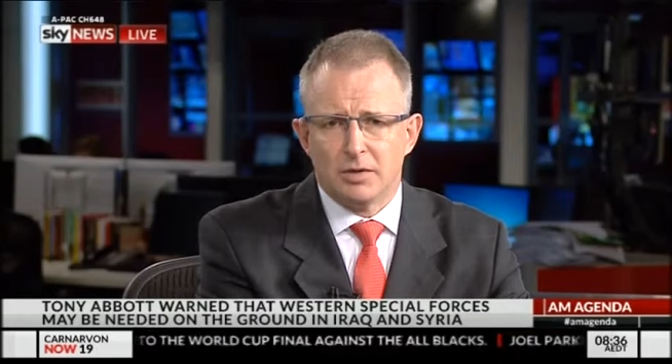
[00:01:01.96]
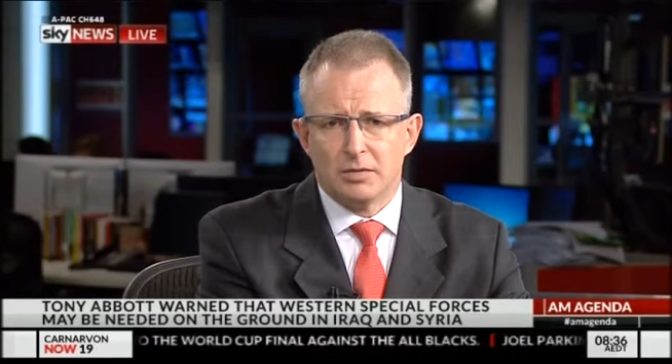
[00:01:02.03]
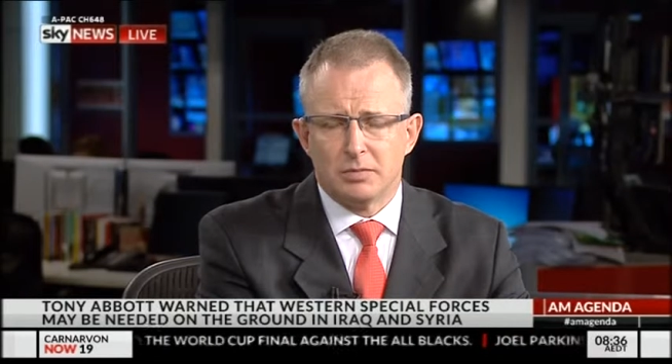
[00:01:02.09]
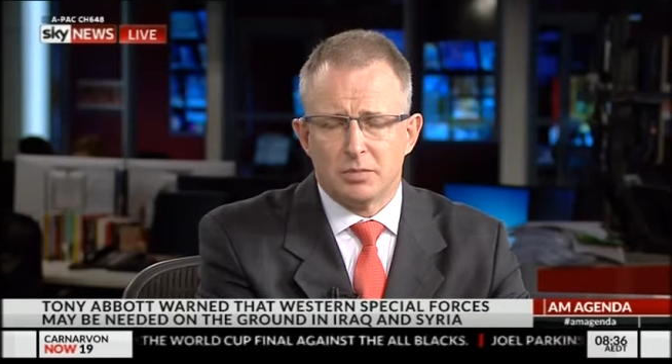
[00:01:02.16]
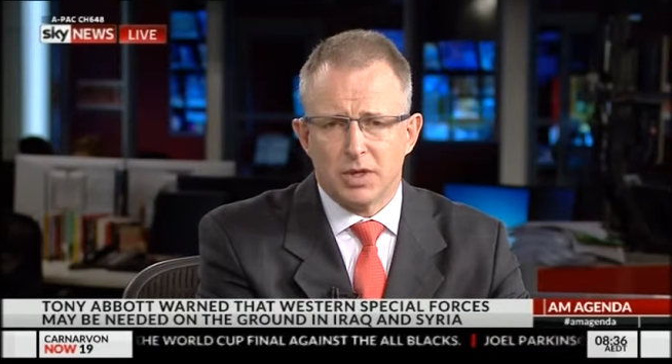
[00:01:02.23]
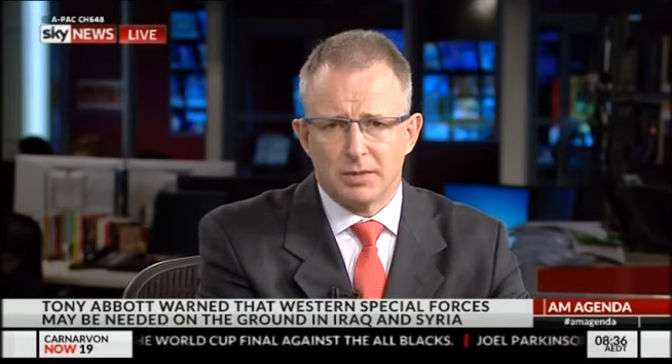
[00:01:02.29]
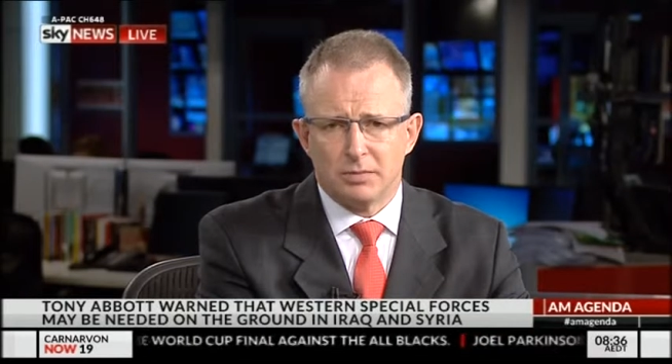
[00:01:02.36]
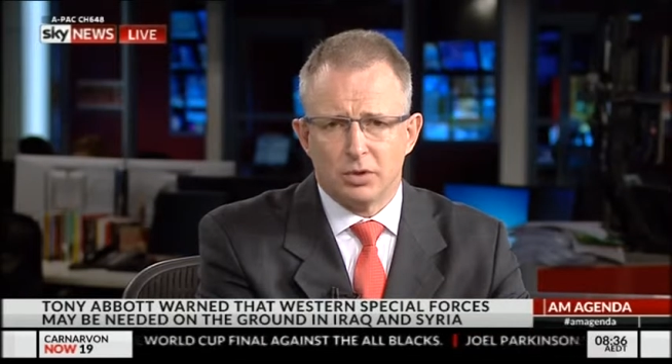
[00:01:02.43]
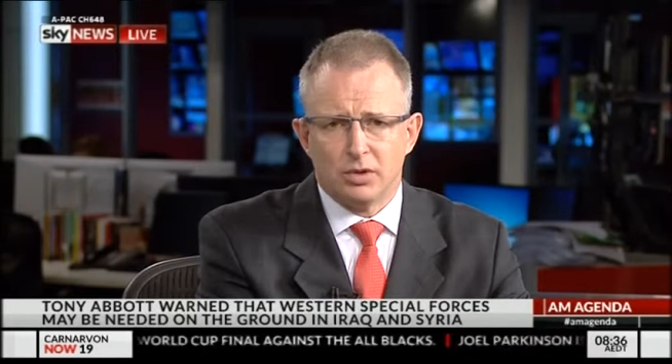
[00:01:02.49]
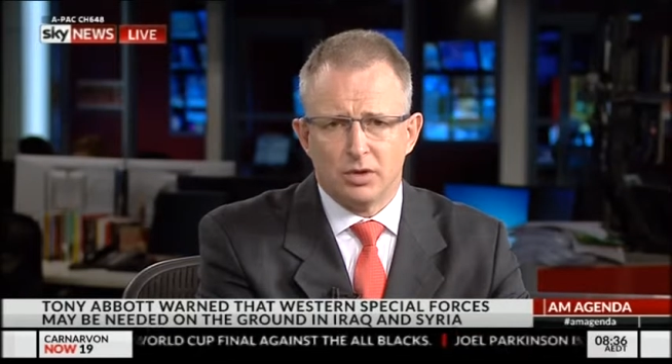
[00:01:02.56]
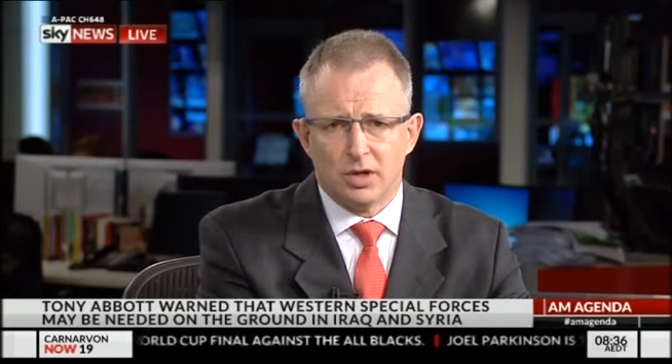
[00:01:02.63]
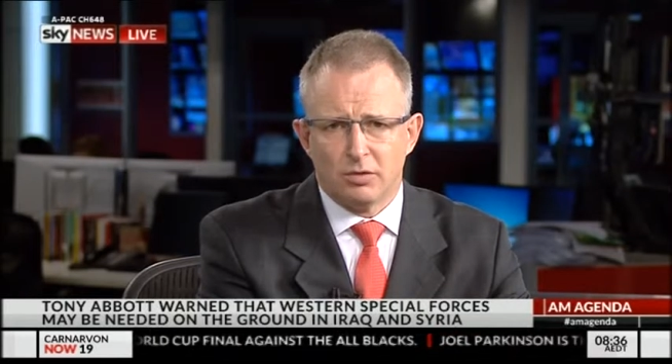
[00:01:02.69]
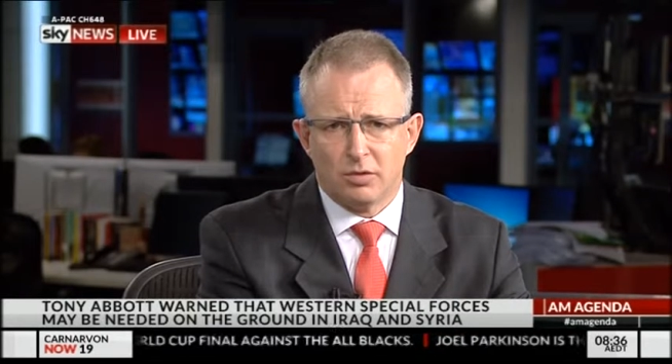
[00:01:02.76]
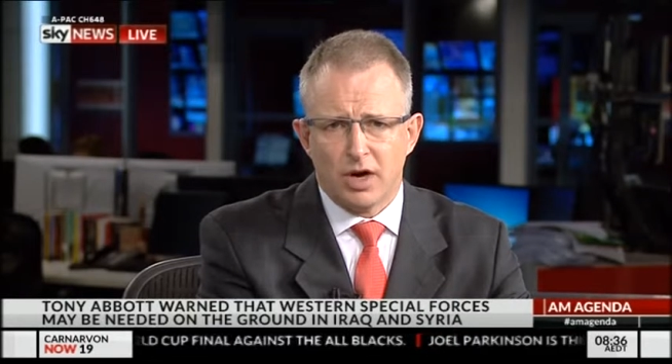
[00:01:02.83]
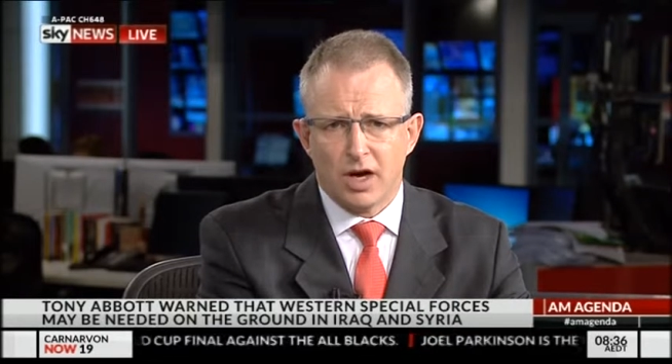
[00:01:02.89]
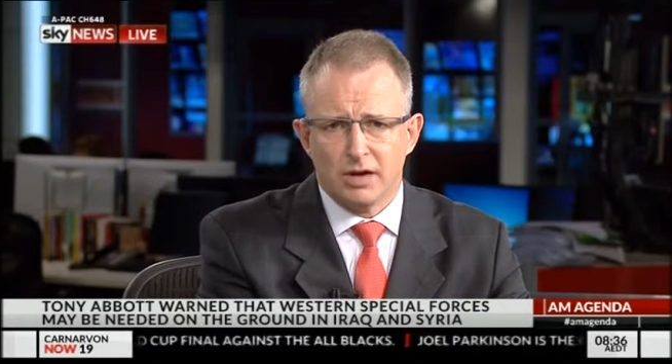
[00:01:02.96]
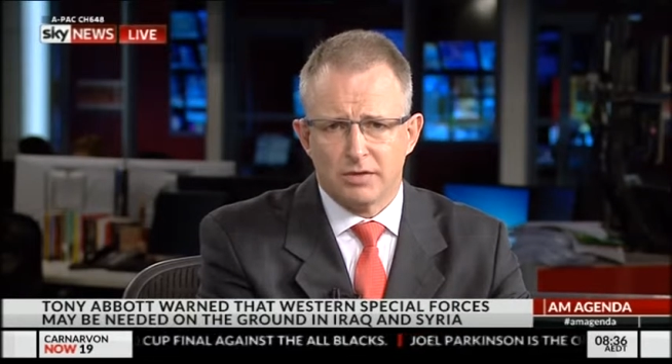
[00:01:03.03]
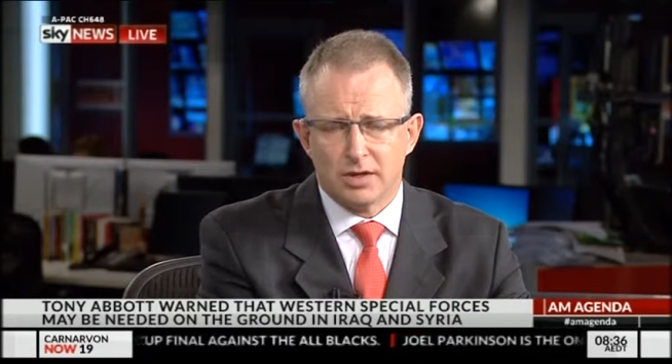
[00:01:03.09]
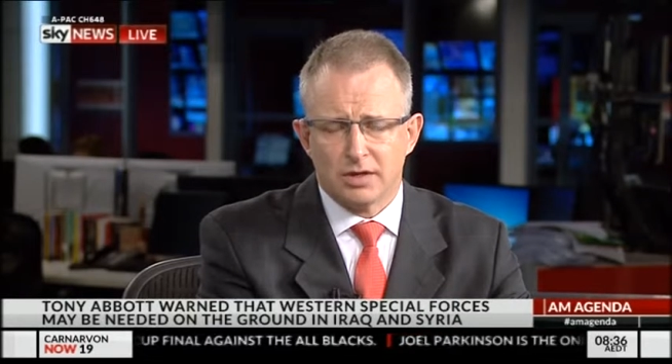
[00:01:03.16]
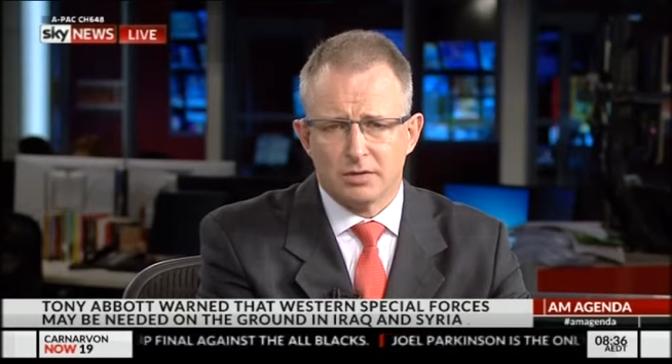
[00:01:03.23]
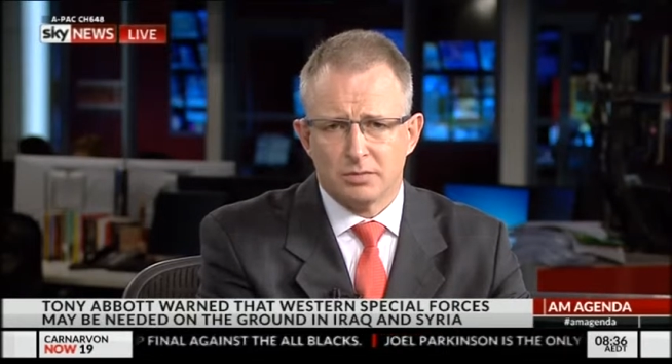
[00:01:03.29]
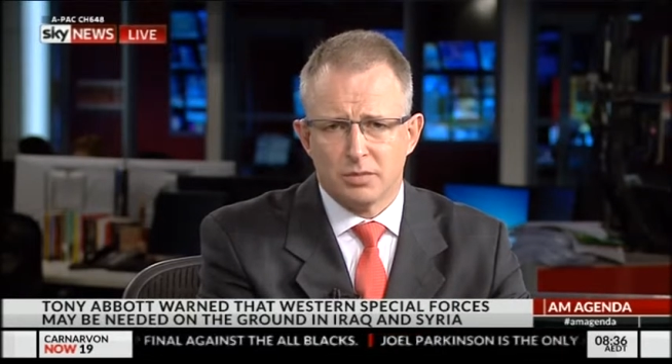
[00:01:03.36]
people
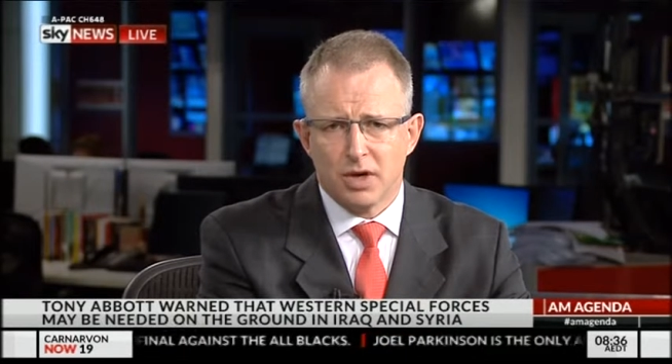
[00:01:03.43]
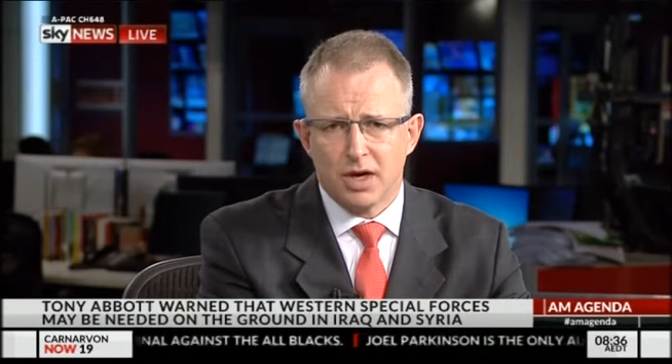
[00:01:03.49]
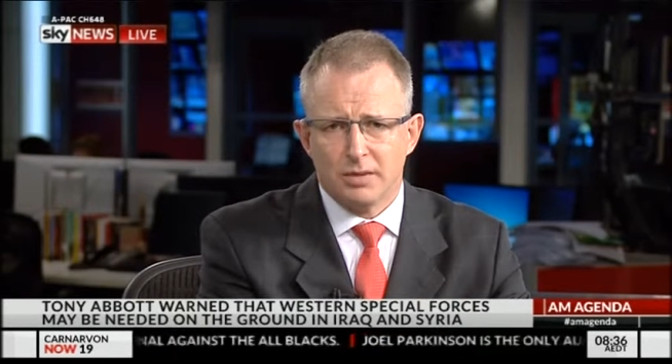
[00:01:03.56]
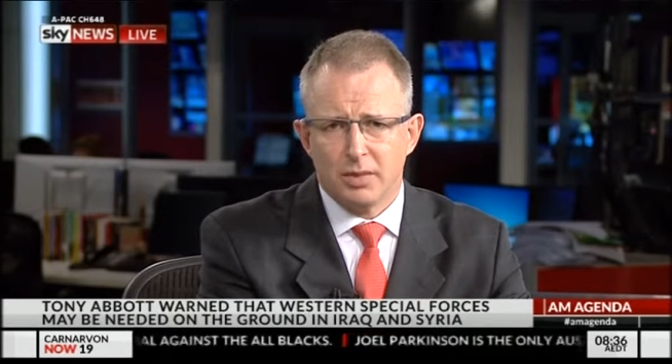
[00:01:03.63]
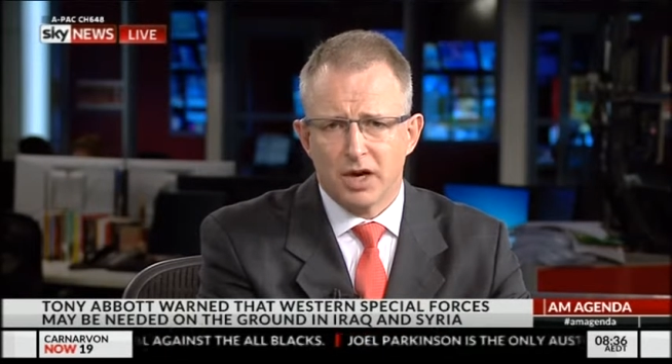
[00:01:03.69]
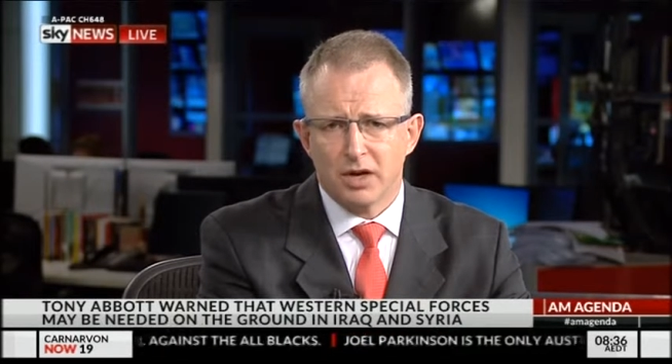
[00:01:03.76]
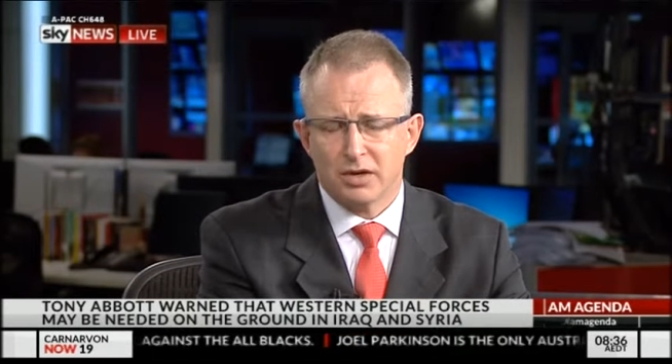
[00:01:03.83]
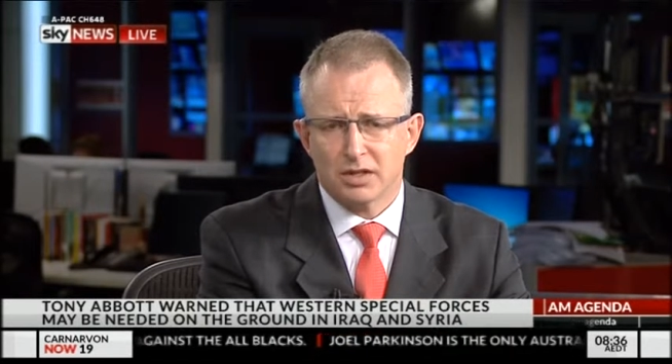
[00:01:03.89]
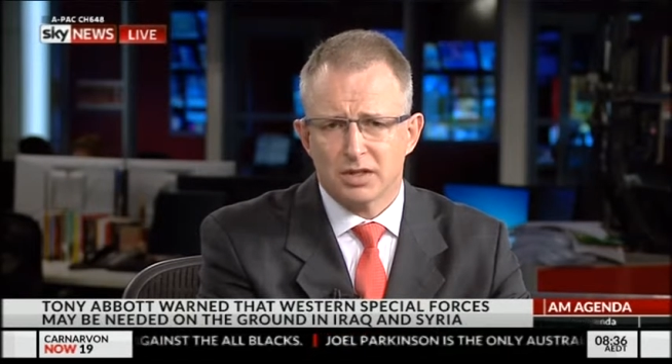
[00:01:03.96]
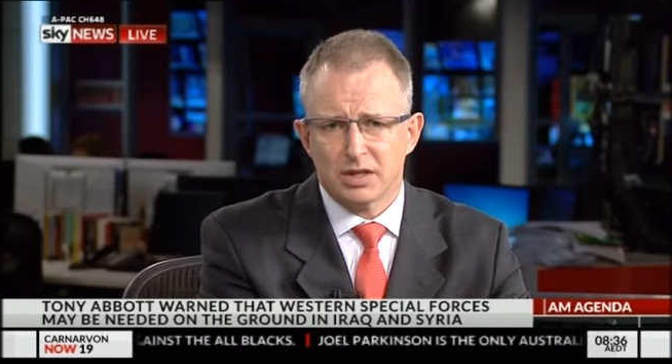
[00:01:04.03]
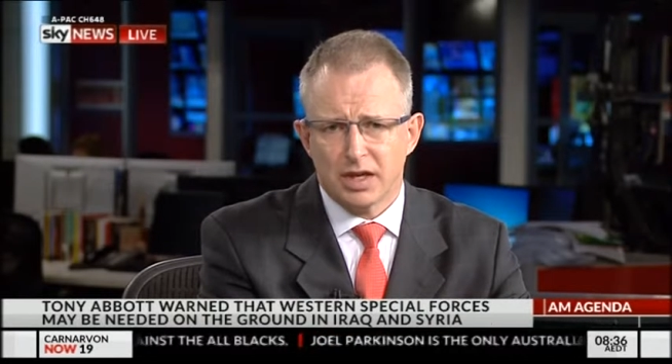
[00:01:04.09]
arriving by boat,